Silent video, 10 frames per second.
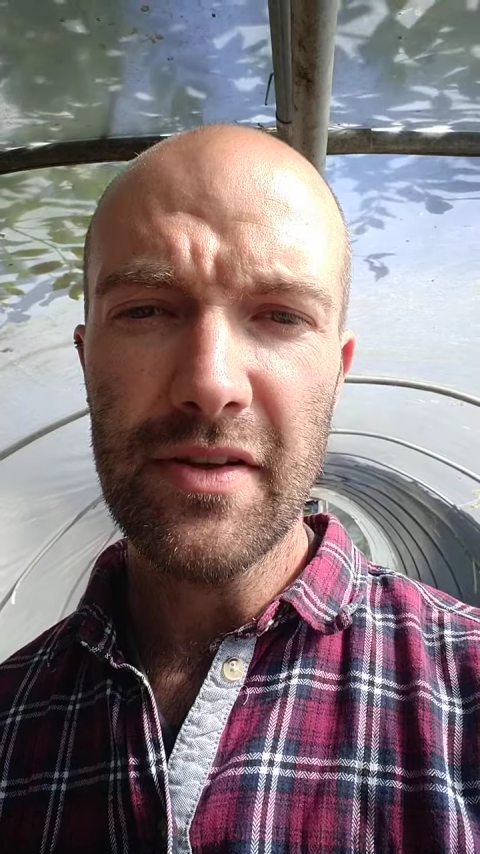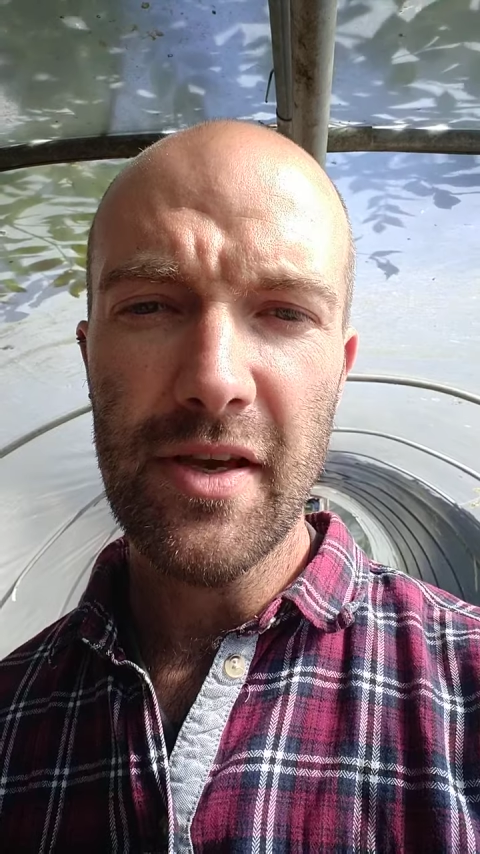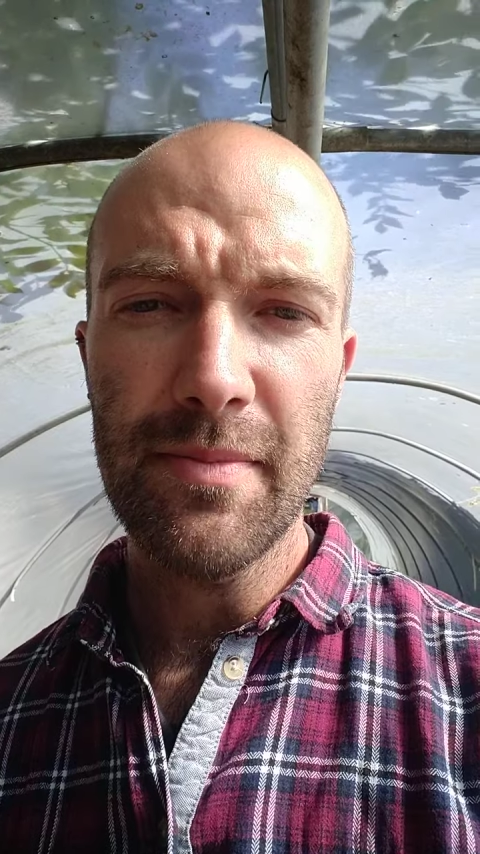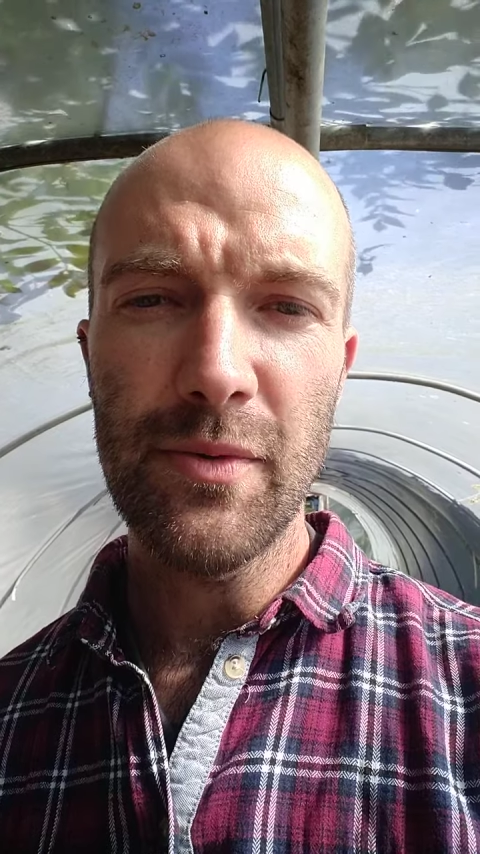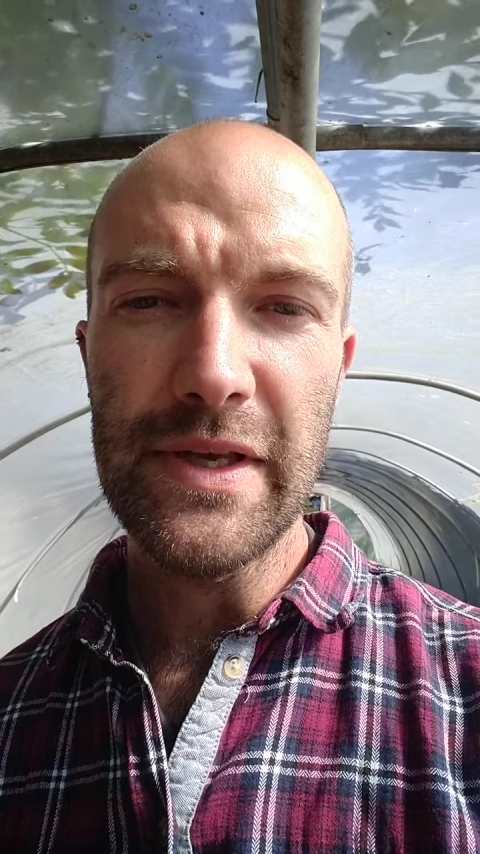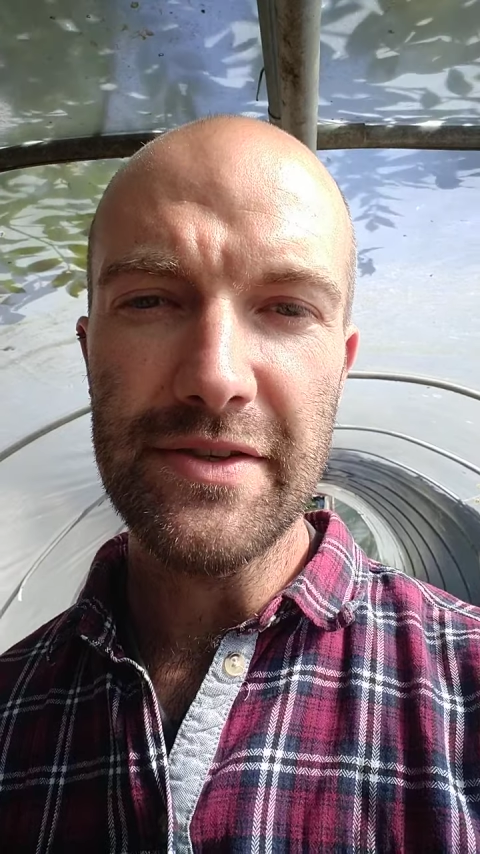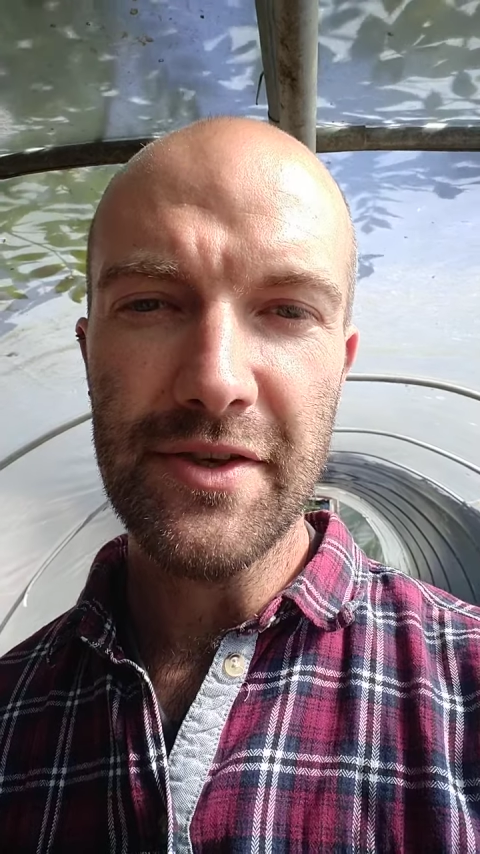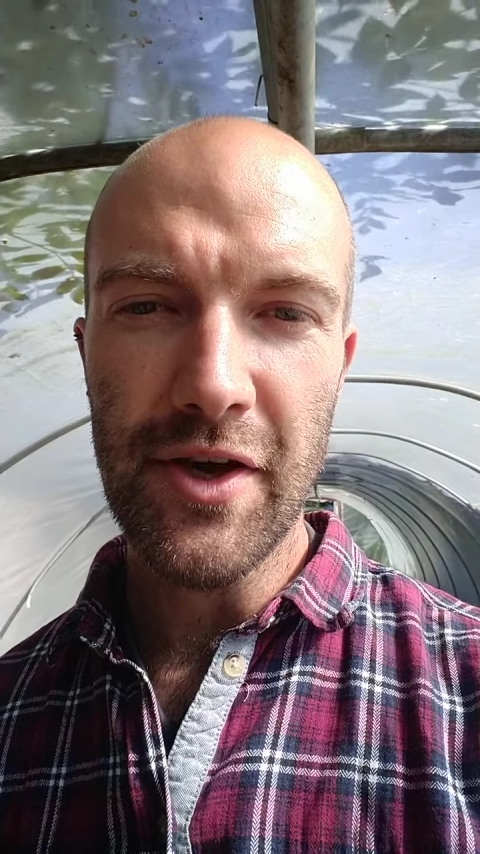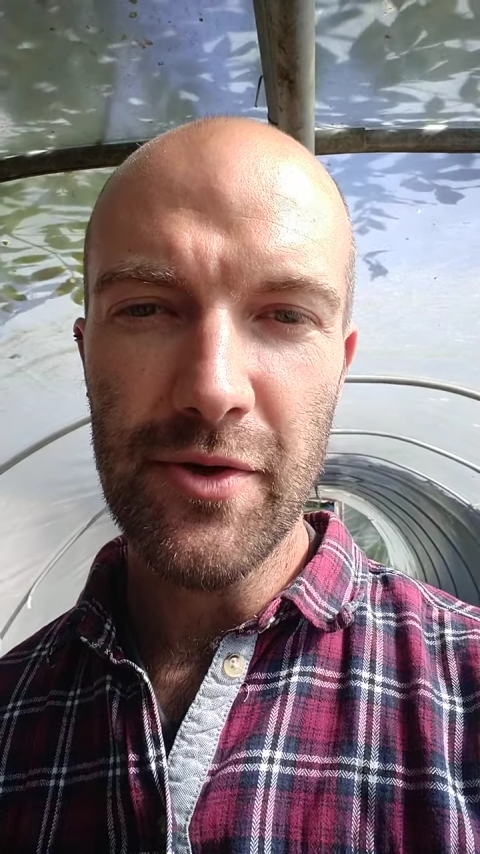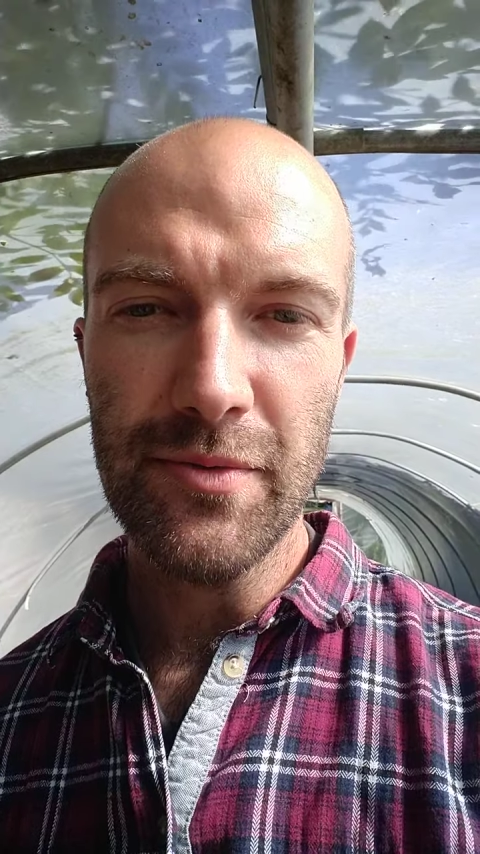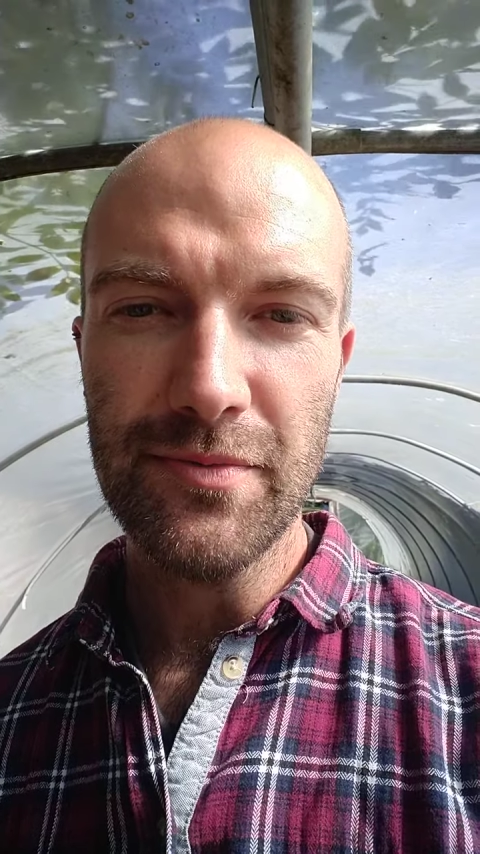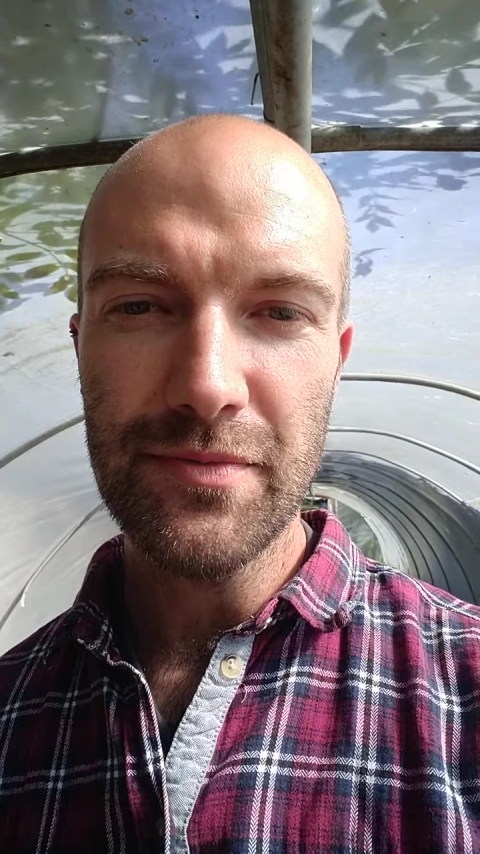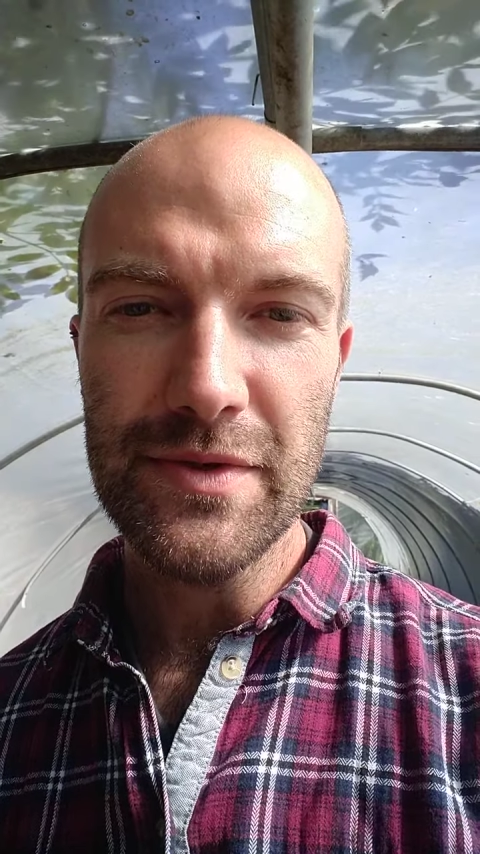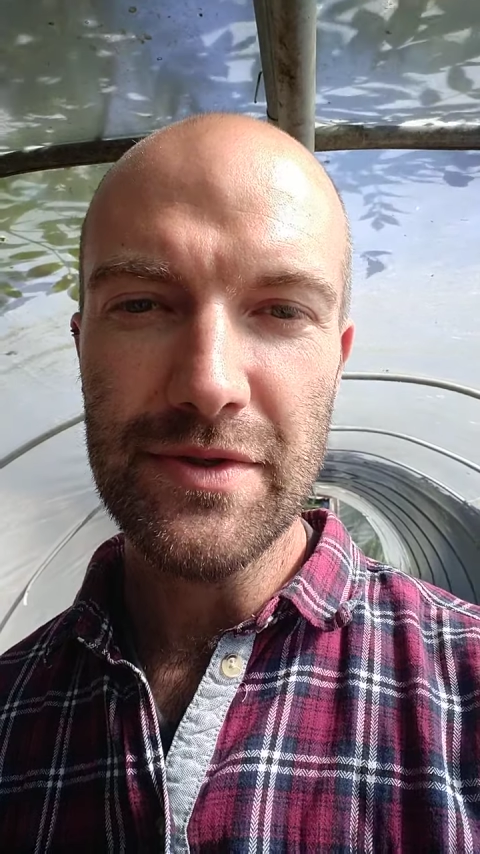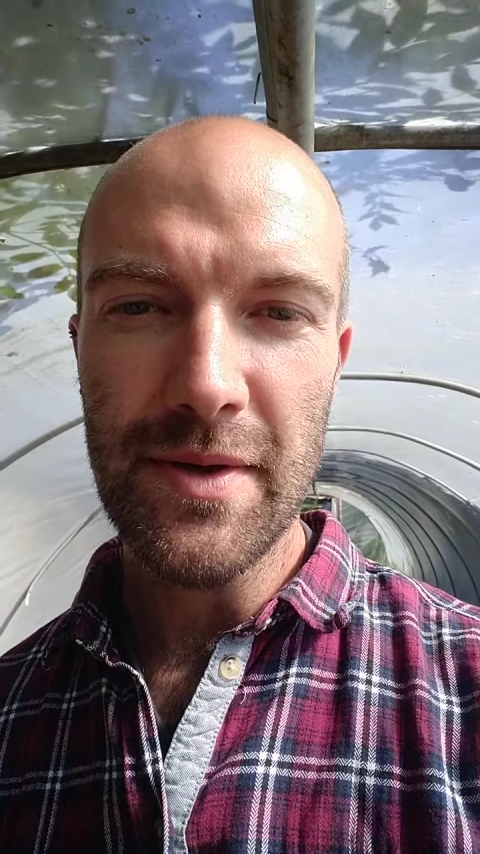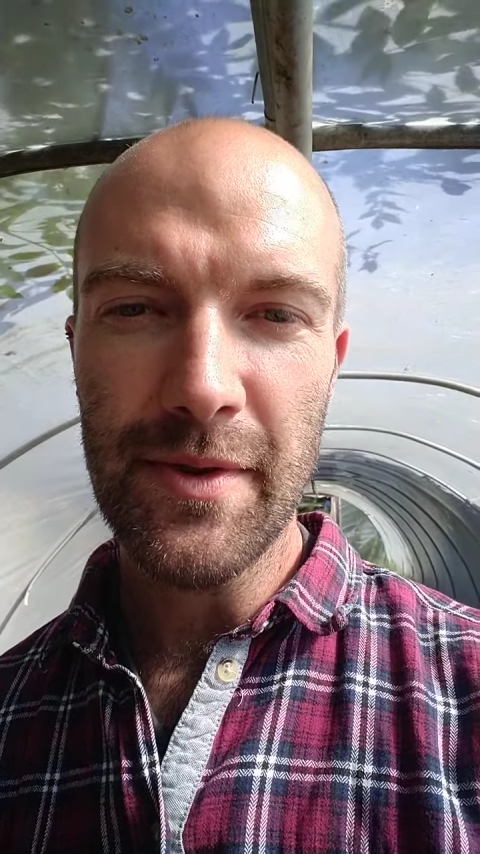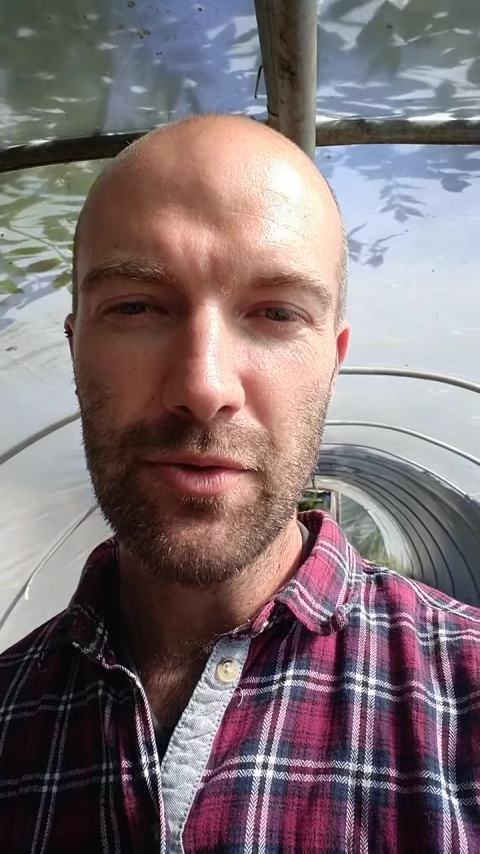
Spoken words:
couple of weeks ago was something